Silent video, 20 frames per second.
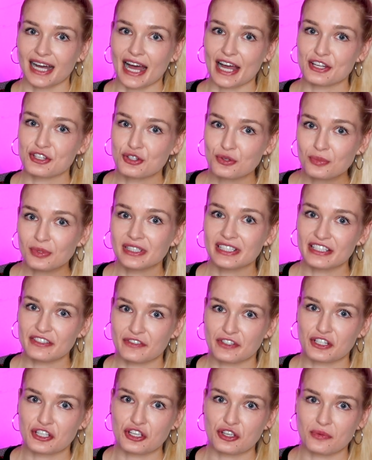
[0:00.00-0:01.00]
I do
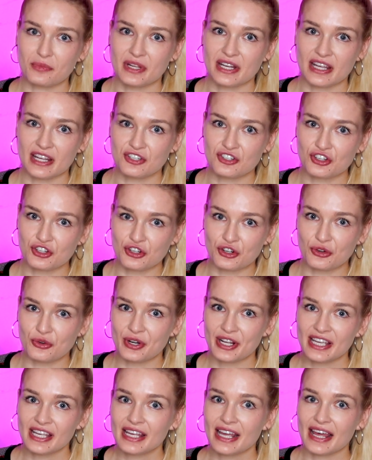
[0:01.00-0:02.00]
believe in human
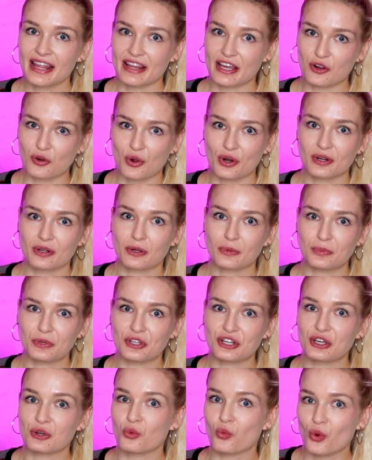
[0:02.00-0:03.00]
ingenuity and that quantum
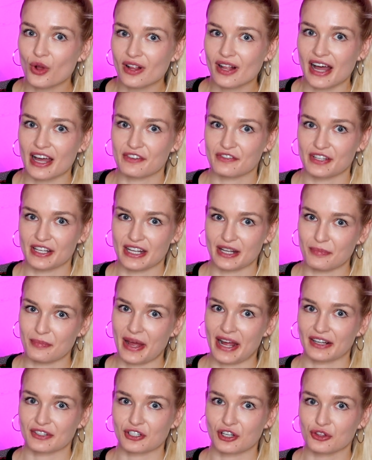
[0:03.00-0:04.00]
computing will have an
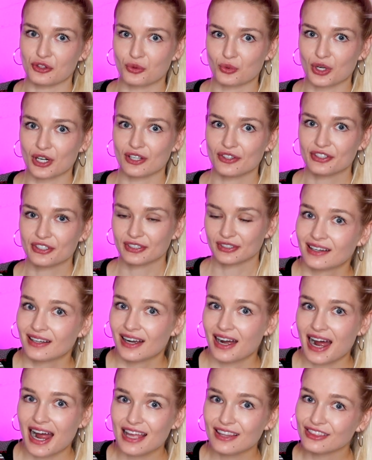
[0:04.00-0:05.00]
impact on the world.
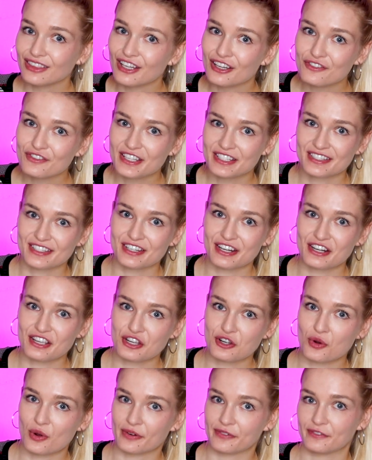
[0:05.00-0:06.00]
I love that
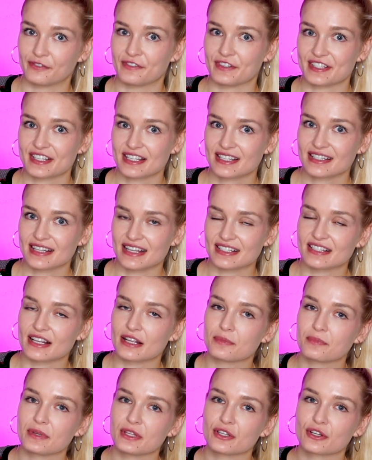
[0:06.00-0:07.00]
studying quantum physics has
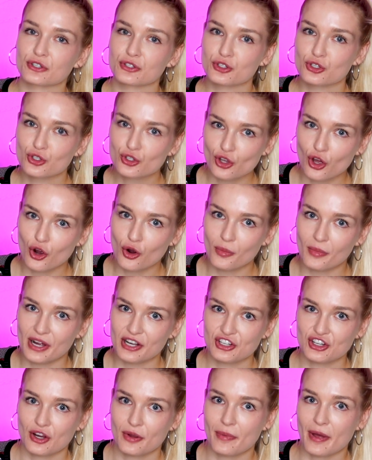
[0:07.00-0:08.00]
helped me learn so
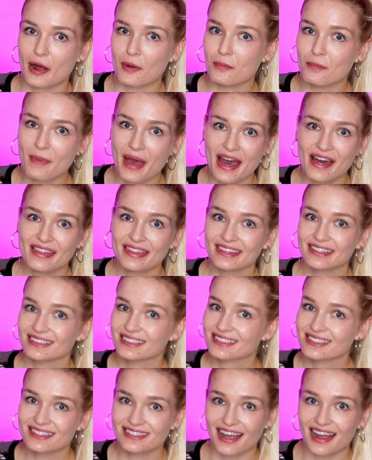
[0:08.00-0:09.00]
much about math,
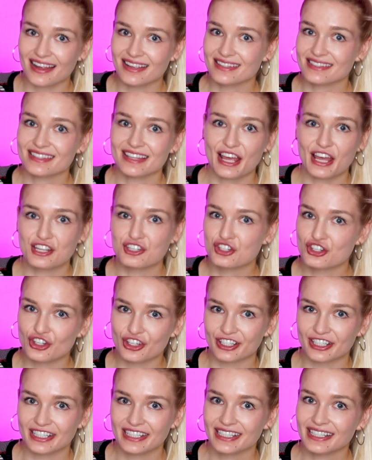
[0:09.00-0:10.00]
science,
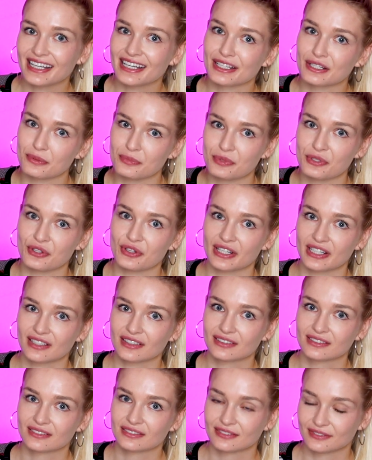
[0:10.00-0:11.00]
engineering, and computing.